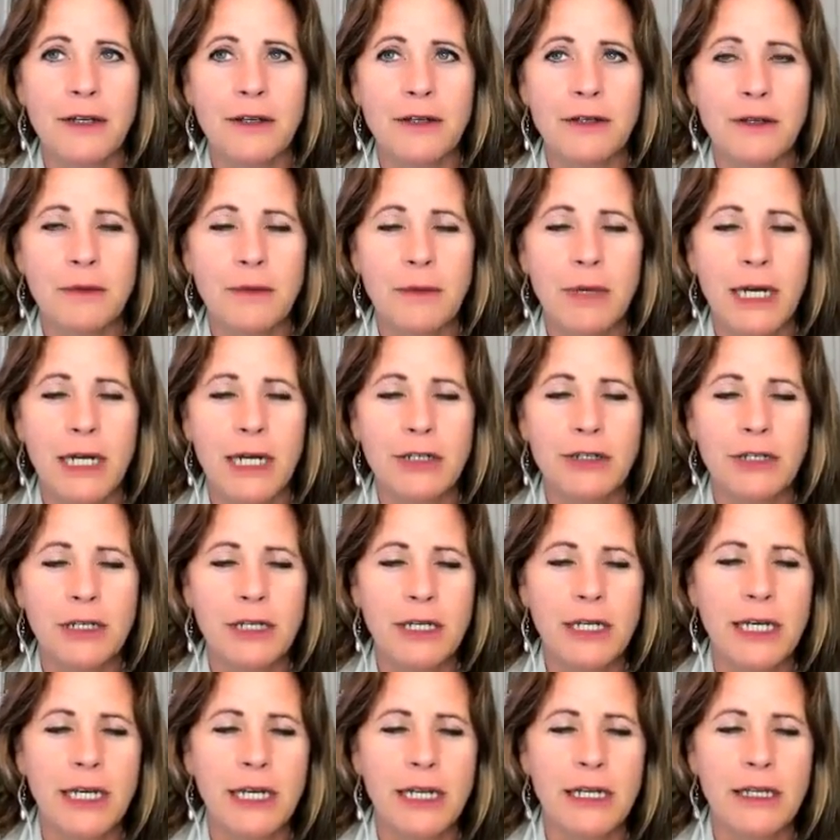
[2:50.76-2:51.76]
Just
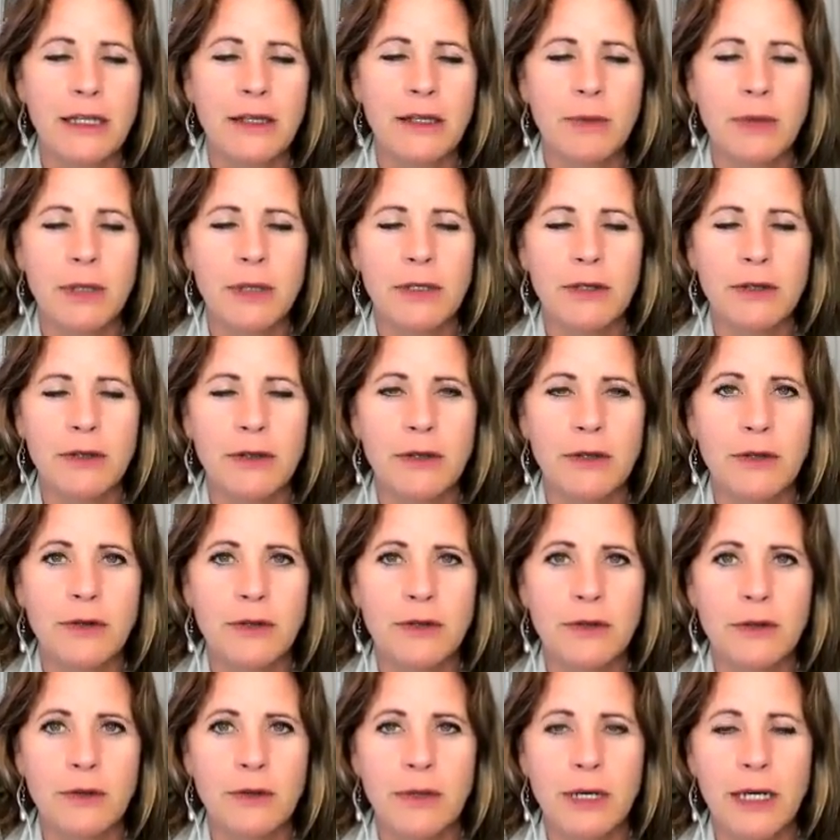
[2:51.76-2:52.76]
imagine getting the bundle, you
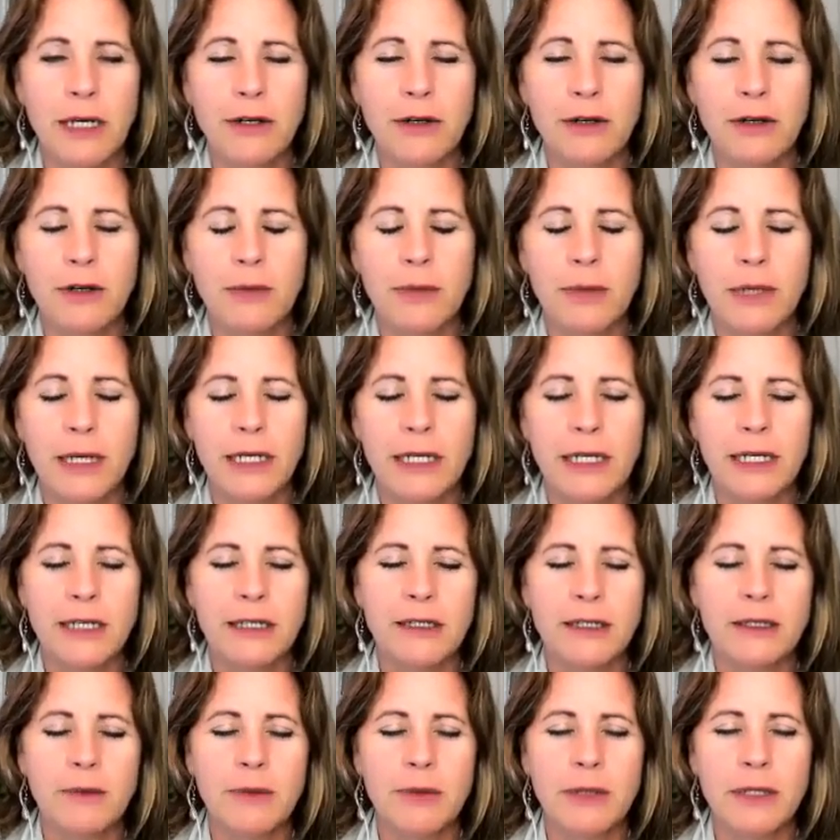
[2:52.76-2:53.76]
soul rider. Your body
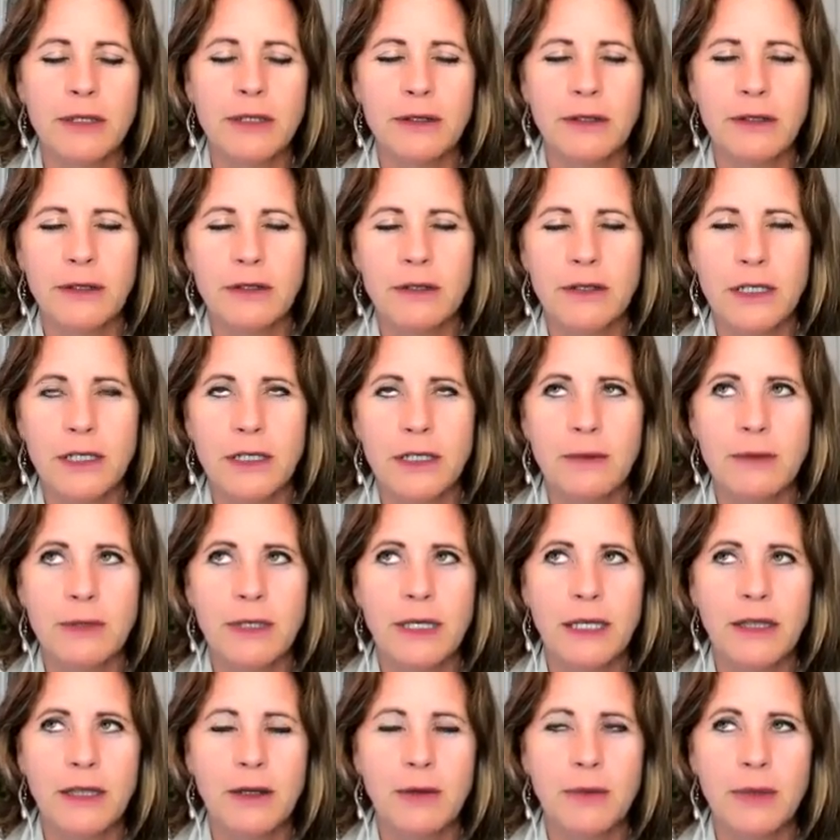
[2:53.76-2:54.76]
gets the bundle. Your teams
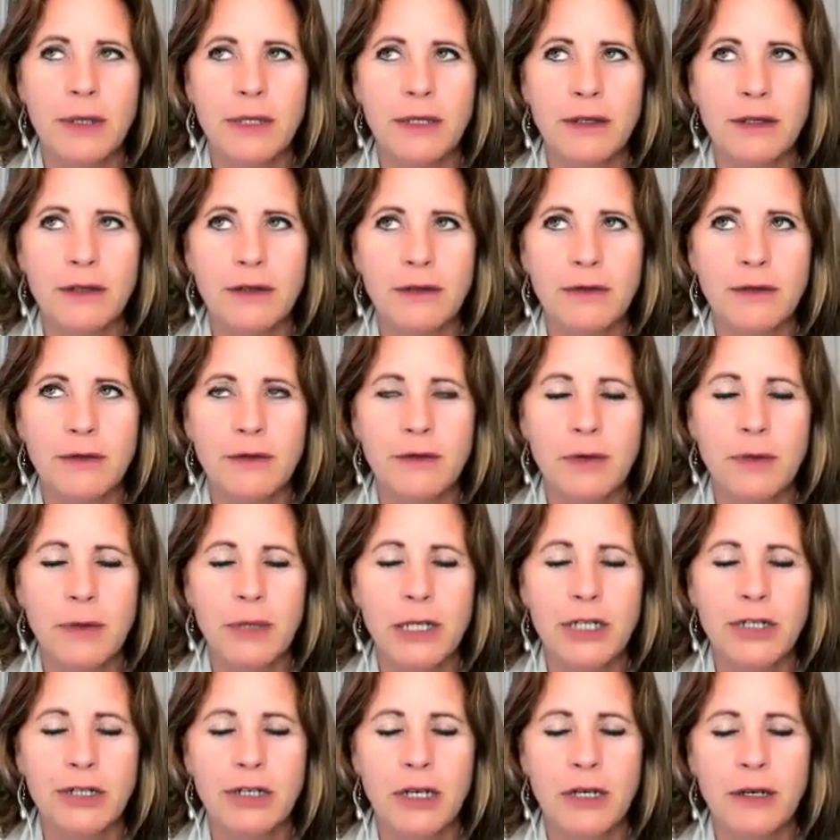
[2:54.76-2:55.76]
get their bundle of
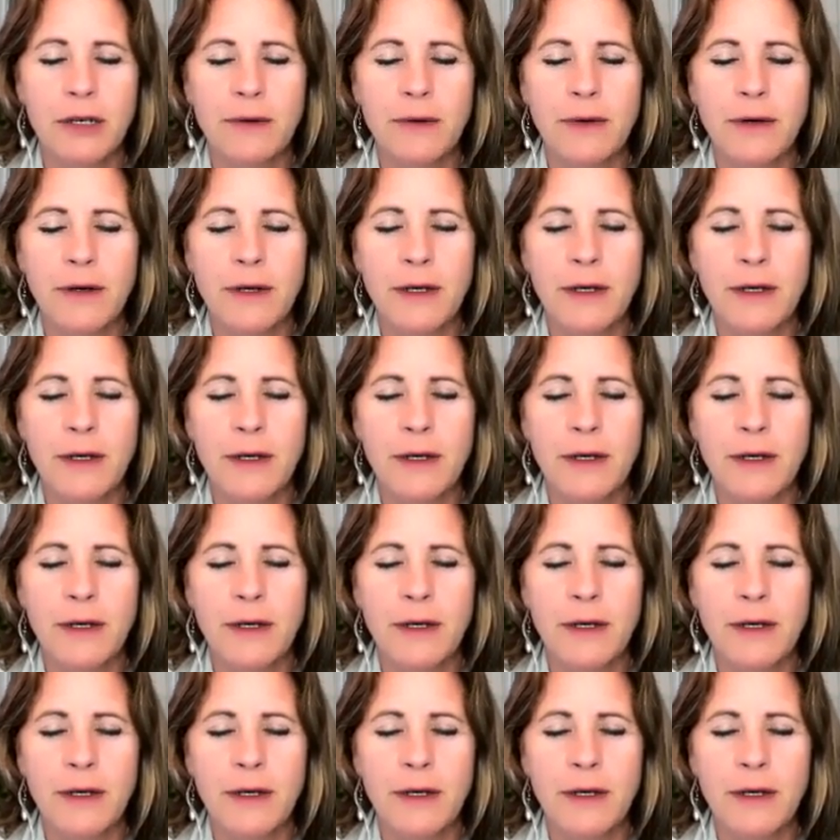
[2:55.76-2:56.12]
information.